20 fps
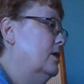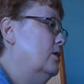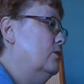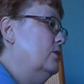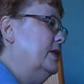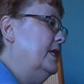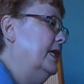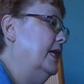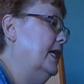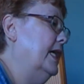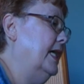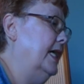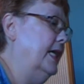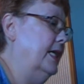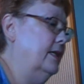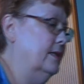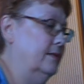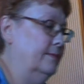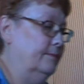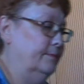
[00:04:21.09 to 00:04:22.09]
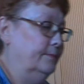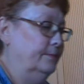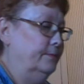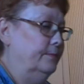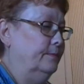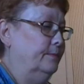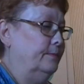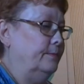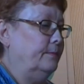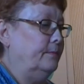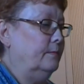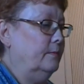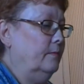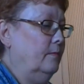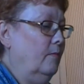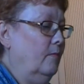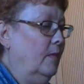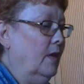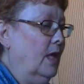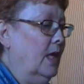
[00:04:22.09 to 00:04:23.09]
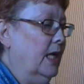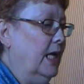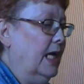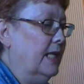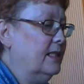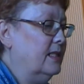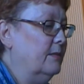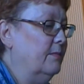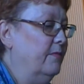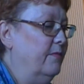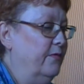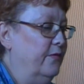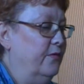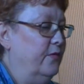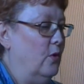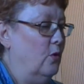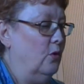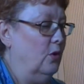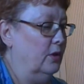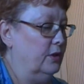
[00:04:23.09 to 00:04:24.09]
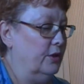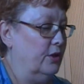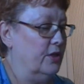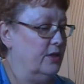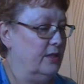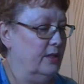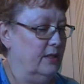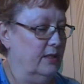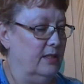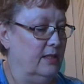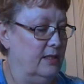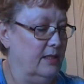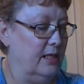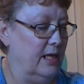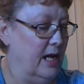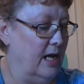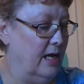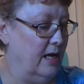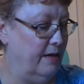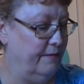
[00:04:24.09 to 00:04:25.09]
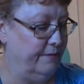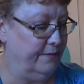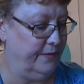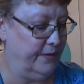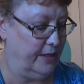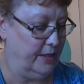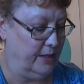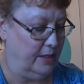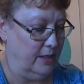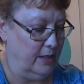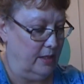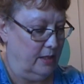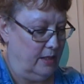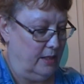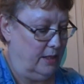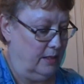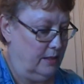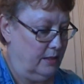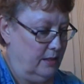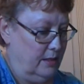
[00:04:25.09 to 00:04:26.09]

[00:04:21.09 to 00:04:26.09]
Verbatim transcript: Okay. Got some folders and stuff here.